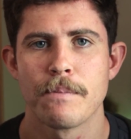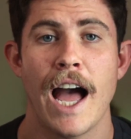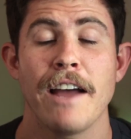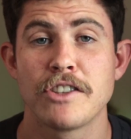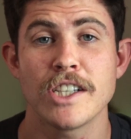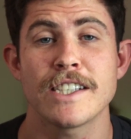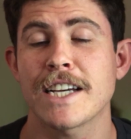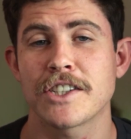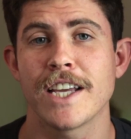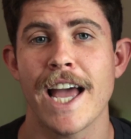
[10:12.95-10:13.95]
I've just
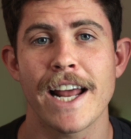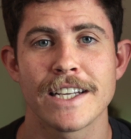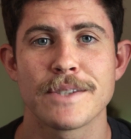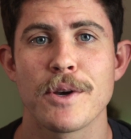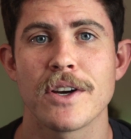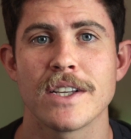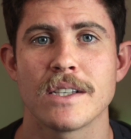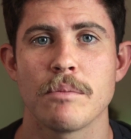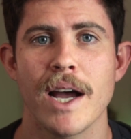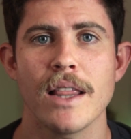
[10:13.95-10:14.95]
actually had
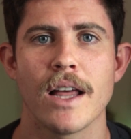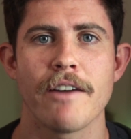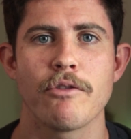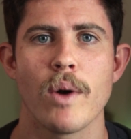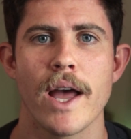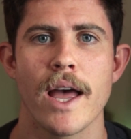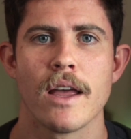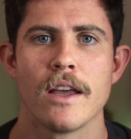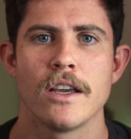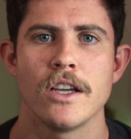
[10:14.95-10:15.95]
experience in my life where,
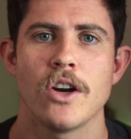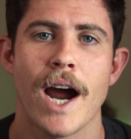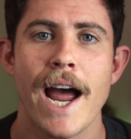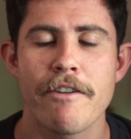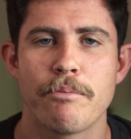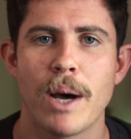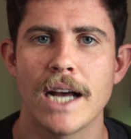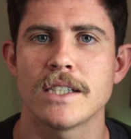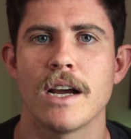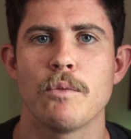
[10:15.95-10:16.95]
I have
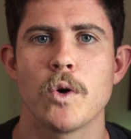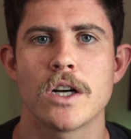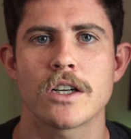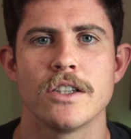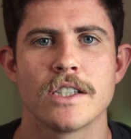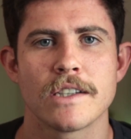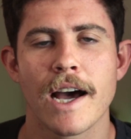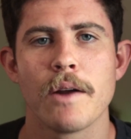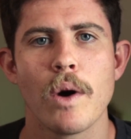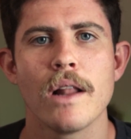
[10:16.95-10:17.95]
part-time work on the
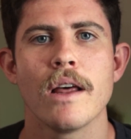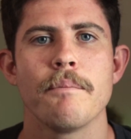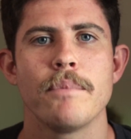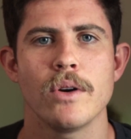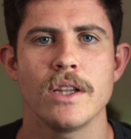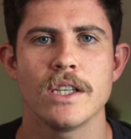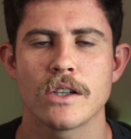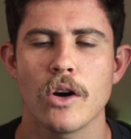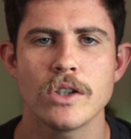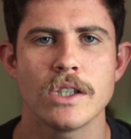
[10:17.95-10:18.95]
side while I'm building this
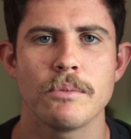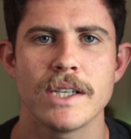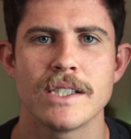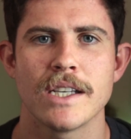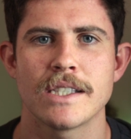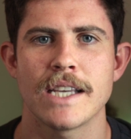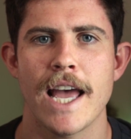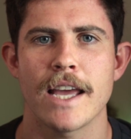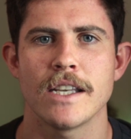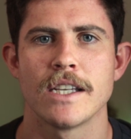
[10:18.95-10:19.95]
coaching business,
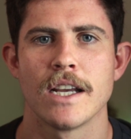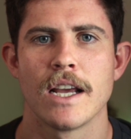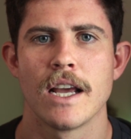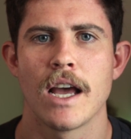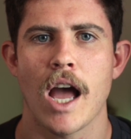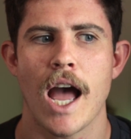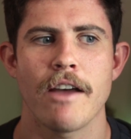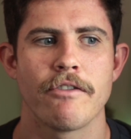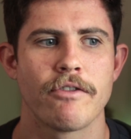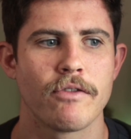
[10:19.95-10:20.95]
and
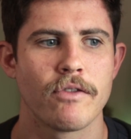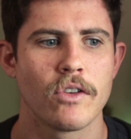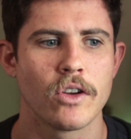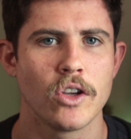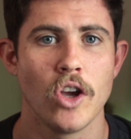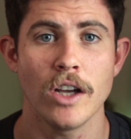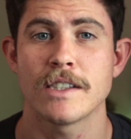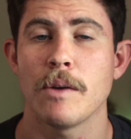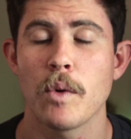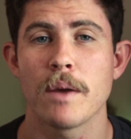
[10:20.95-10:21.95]
I've got
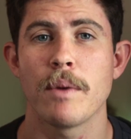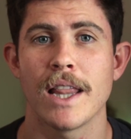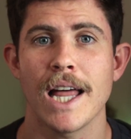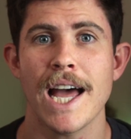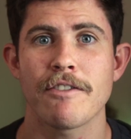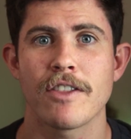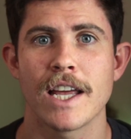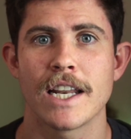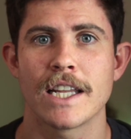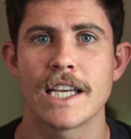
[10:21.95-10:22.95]
someone in my life
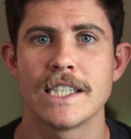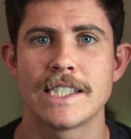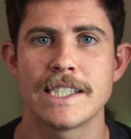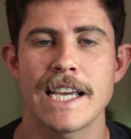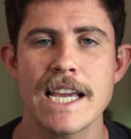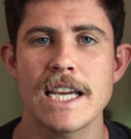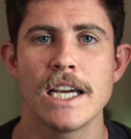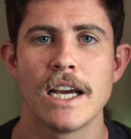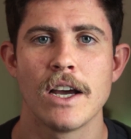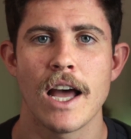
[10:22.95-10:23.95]
that can
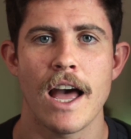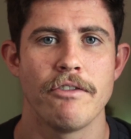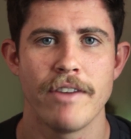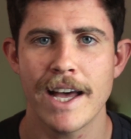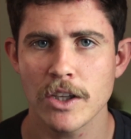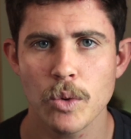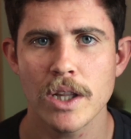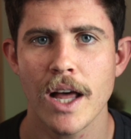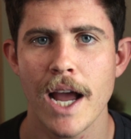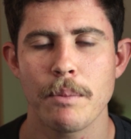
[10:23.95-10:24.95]
see a value
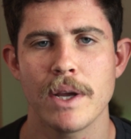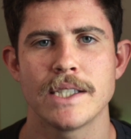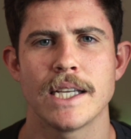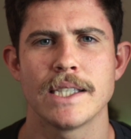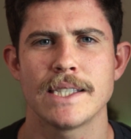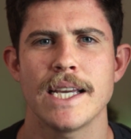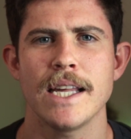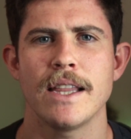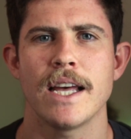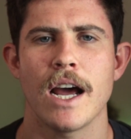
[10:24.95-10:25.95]
alignment and
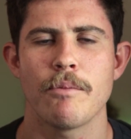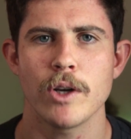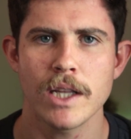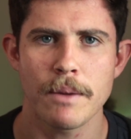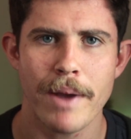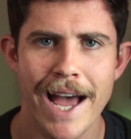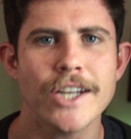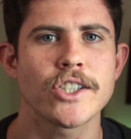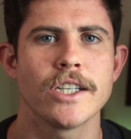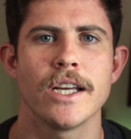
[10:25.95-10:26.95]
see that I'm really
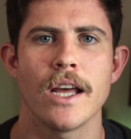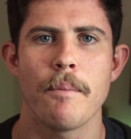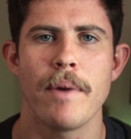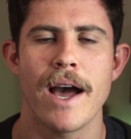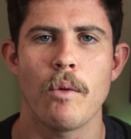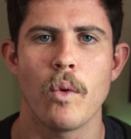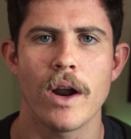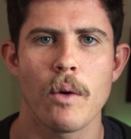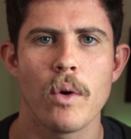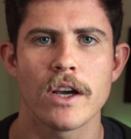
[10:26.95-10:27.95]
passionate about
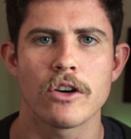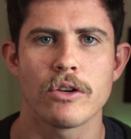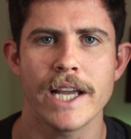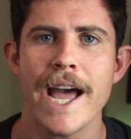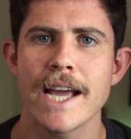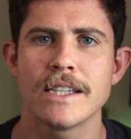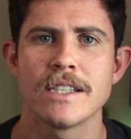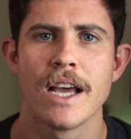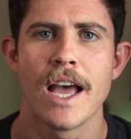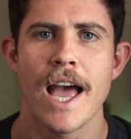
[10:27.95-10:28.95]
what I want to create.
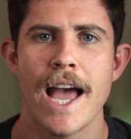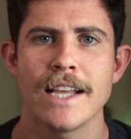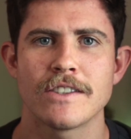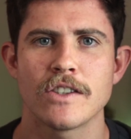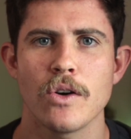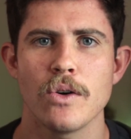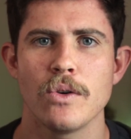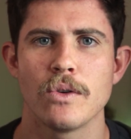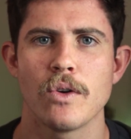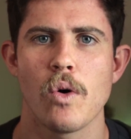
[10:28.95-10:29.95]
And
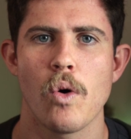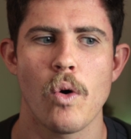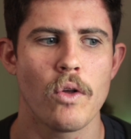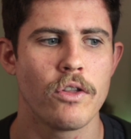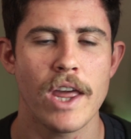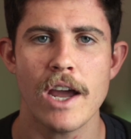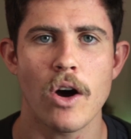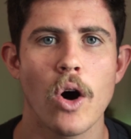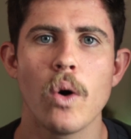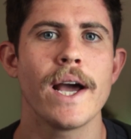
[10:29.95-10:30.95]
so they're
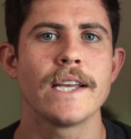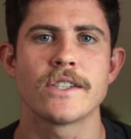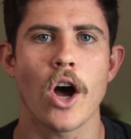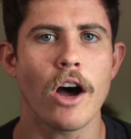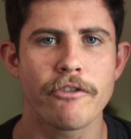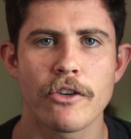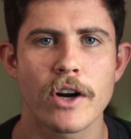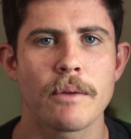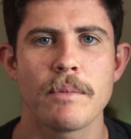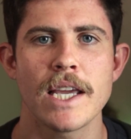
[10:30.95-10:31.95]
always
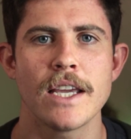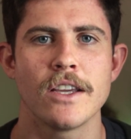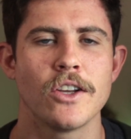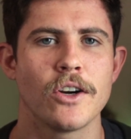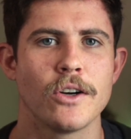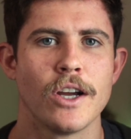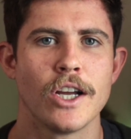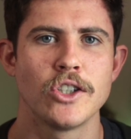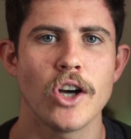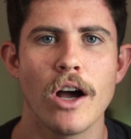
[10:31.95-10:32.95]
offering me,
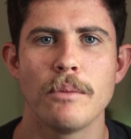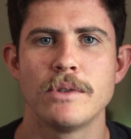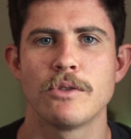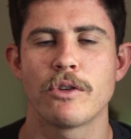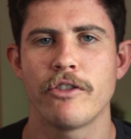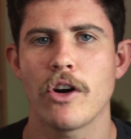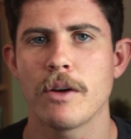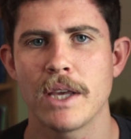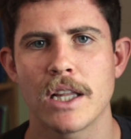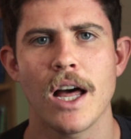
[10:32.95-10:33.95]
jobs and
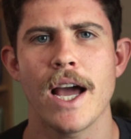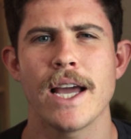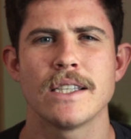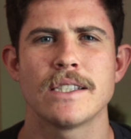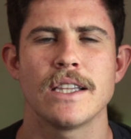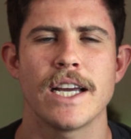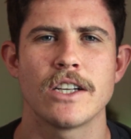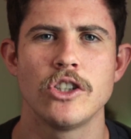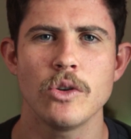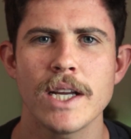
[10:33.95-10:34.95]
referring me clients and
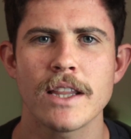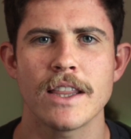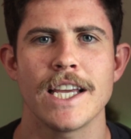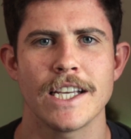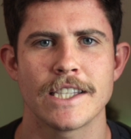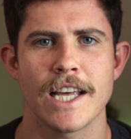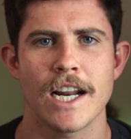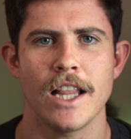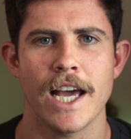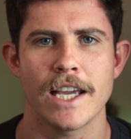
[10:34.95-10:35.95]
like doing things that
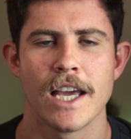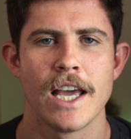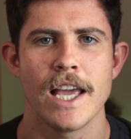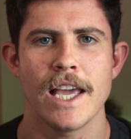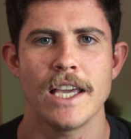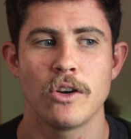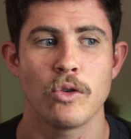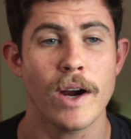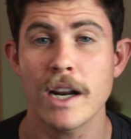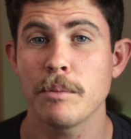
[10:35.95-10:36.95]
are like
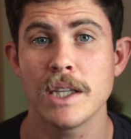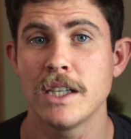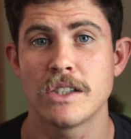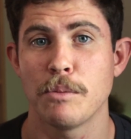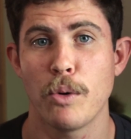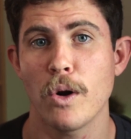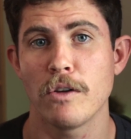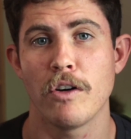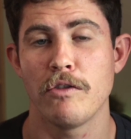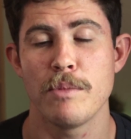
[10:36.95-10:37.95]
incredibly
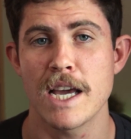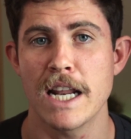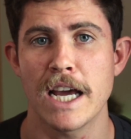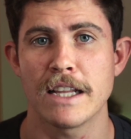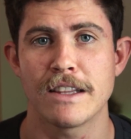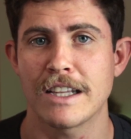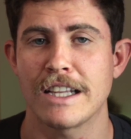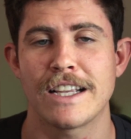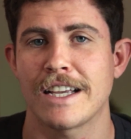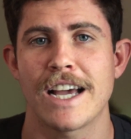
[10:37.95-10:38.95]
supportive of me, and I
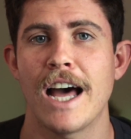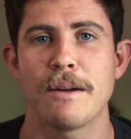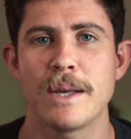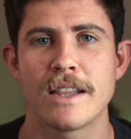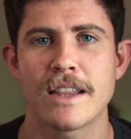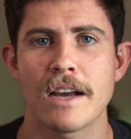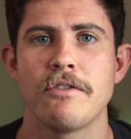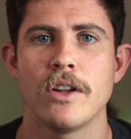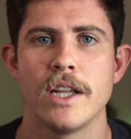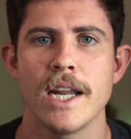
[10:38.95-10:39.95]
can't be
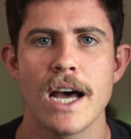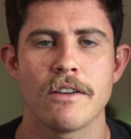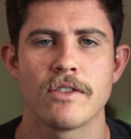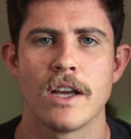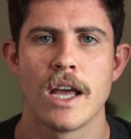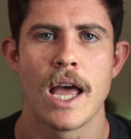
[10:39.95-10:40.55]
thankful enough.